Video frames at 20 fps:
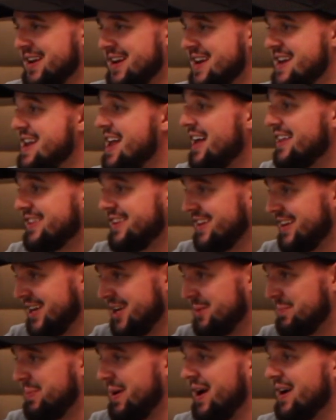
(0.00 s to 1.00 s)
nothing
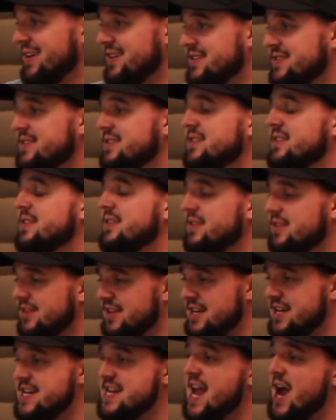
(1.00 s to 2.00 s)
compared to
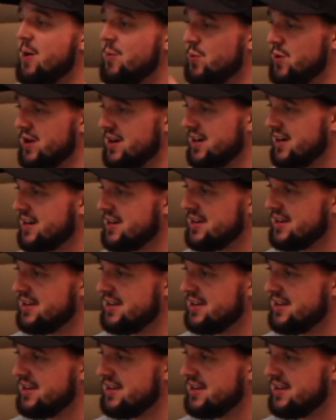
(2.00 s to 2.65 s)
the network